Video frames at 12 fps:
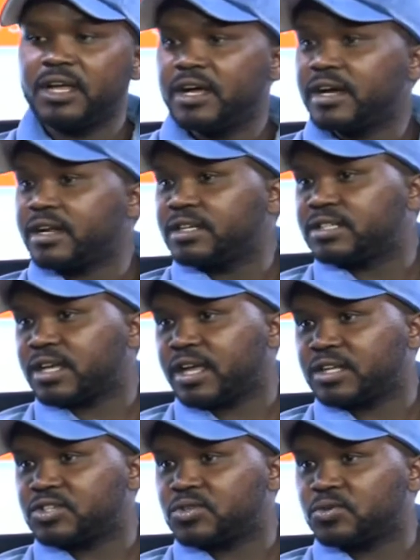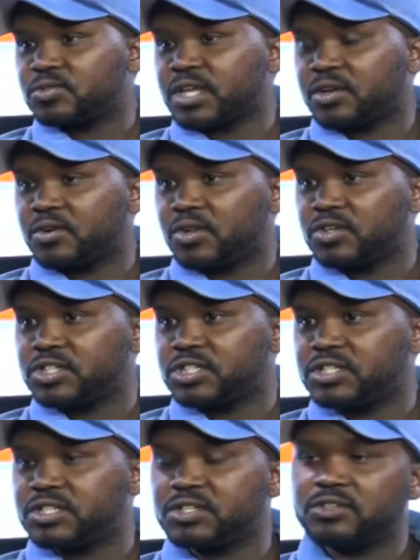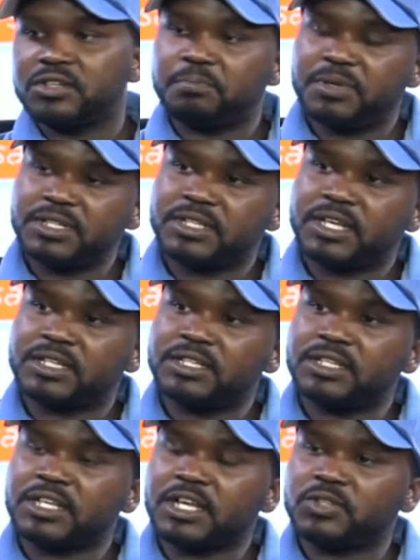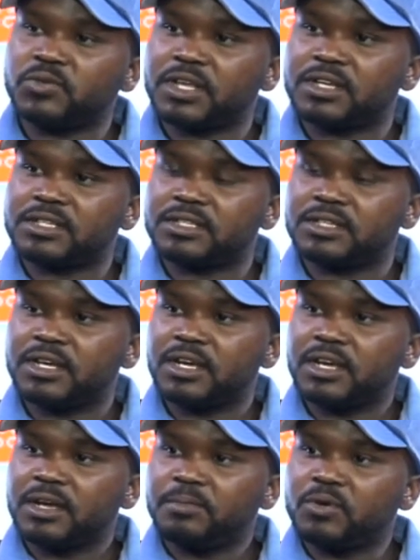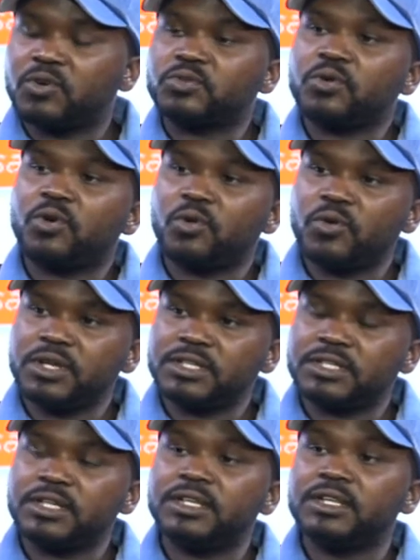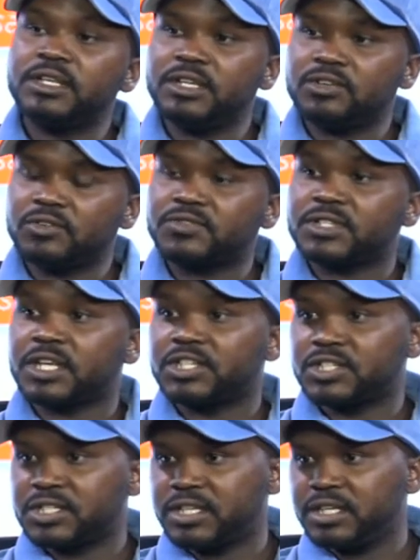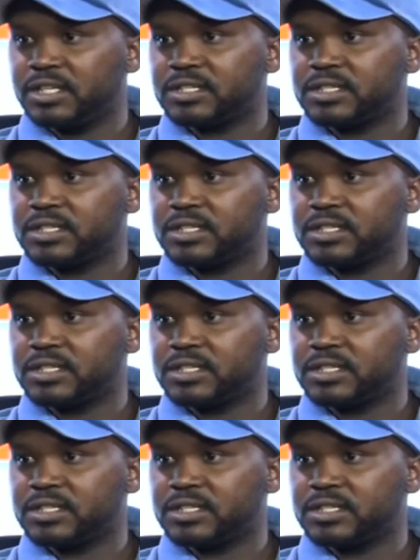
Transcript: a retired psychologist, please get in touch with us, because we're always in need of such skills.